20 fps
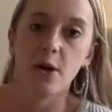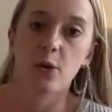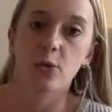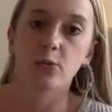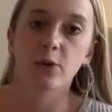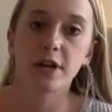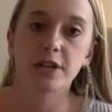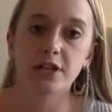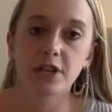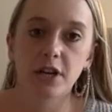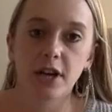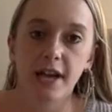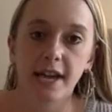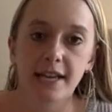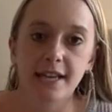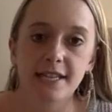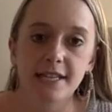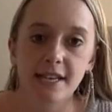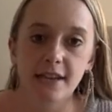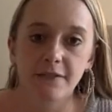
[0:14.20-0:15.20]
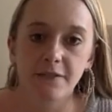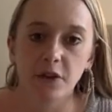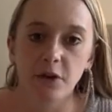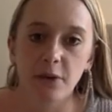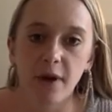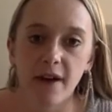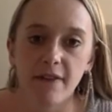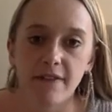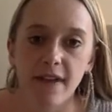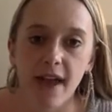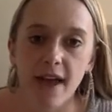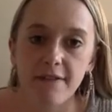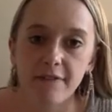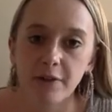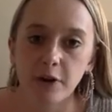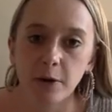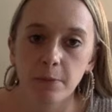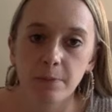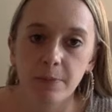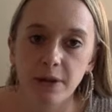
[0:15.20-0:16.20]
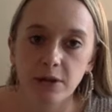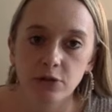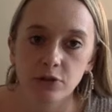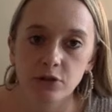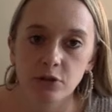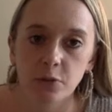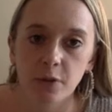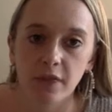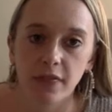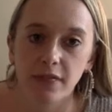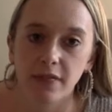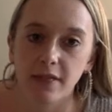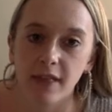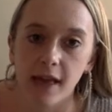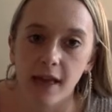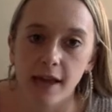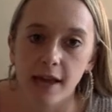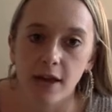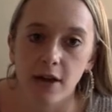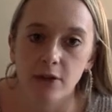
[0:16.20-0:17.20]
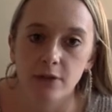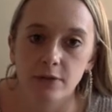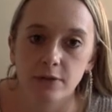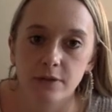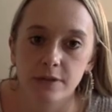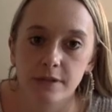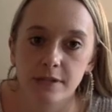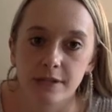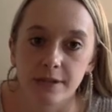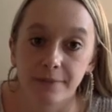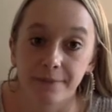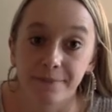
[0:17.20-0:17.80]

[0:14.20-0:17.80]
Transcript: Raise your hand if you have ever built with Legos.